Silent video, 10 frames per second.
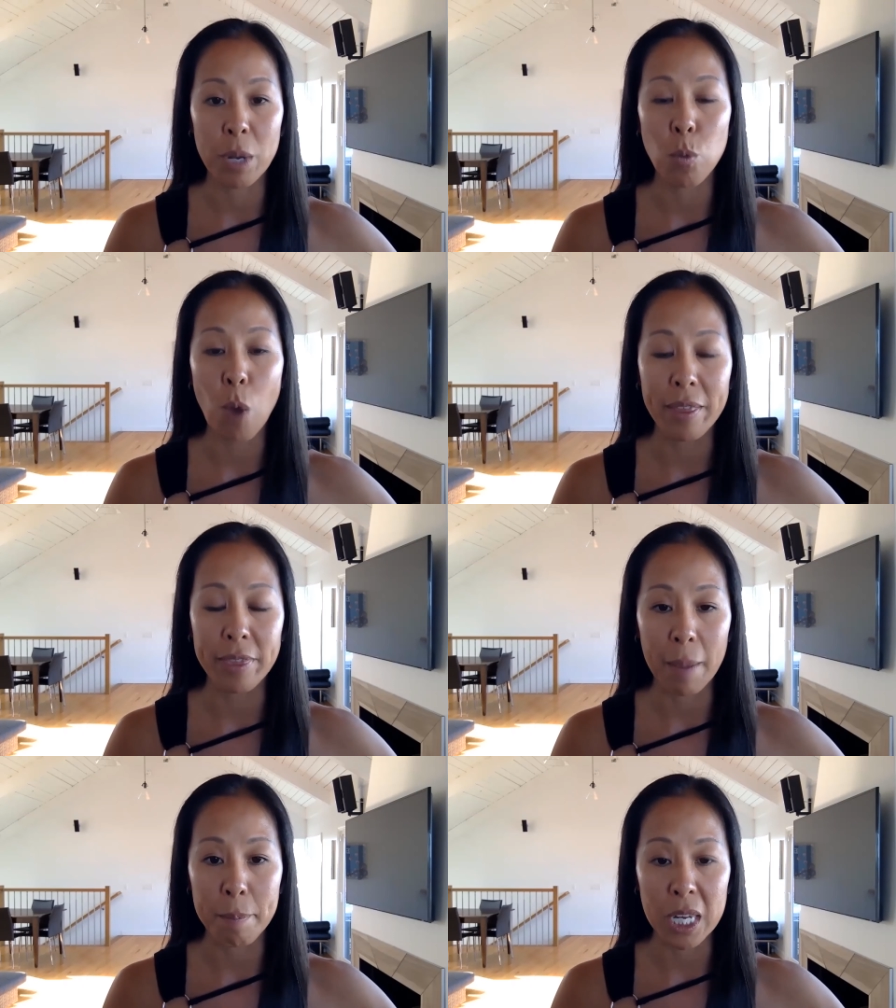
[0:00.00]
want
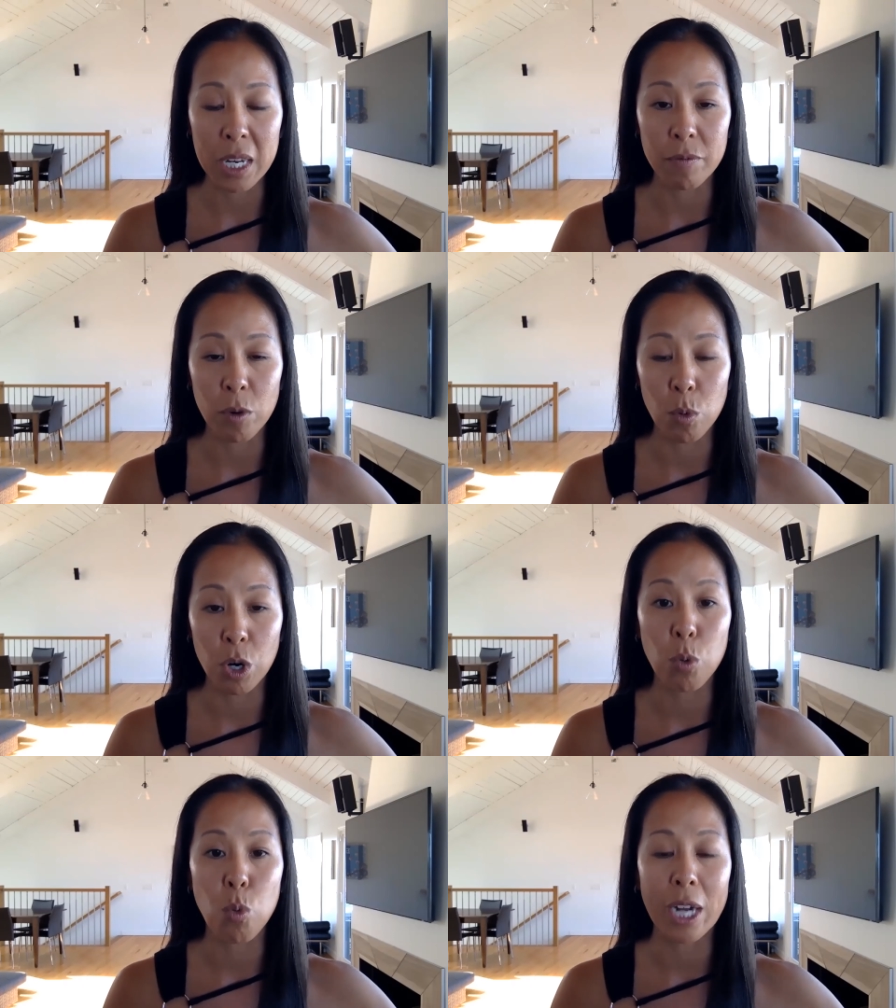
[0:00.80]
that meaningful work,
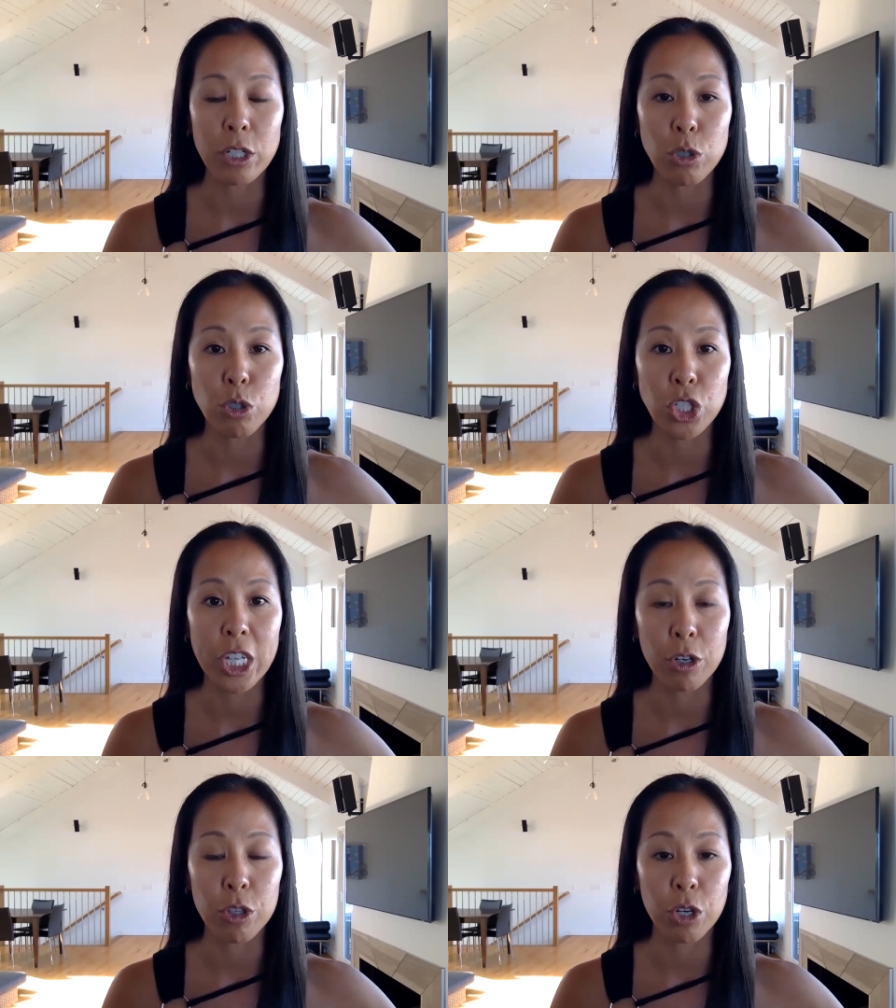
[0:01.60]
want to
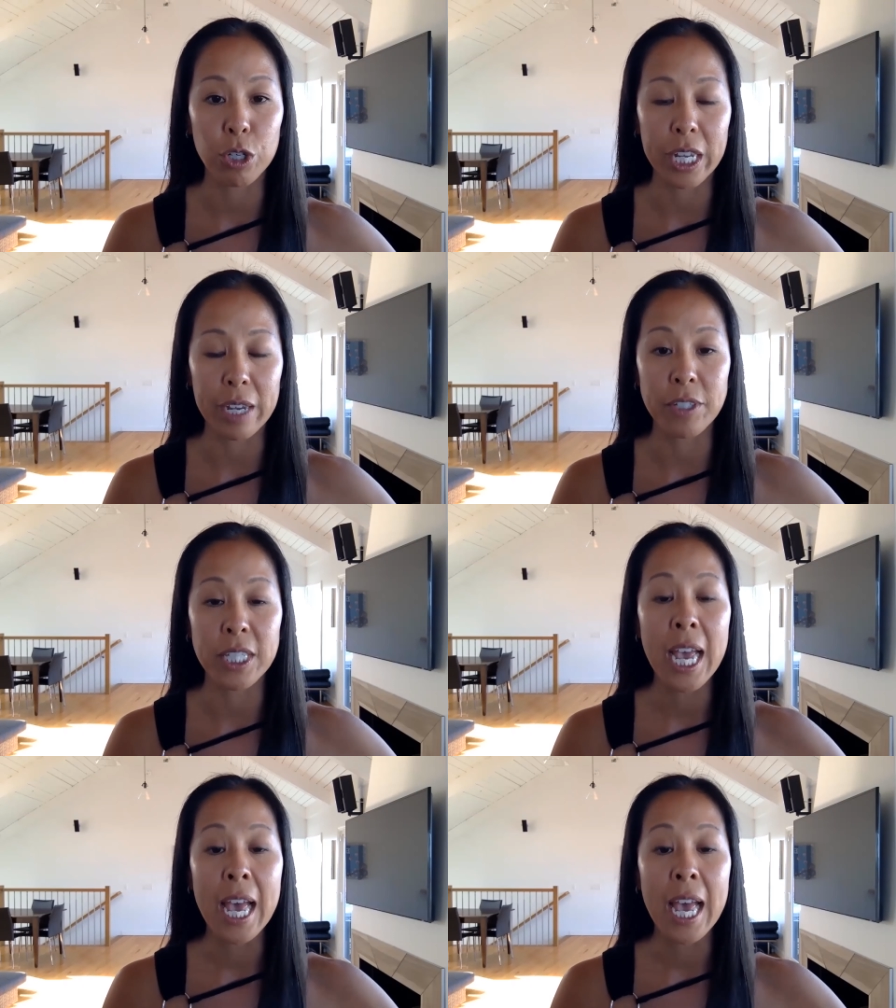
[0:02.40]
share their gifts,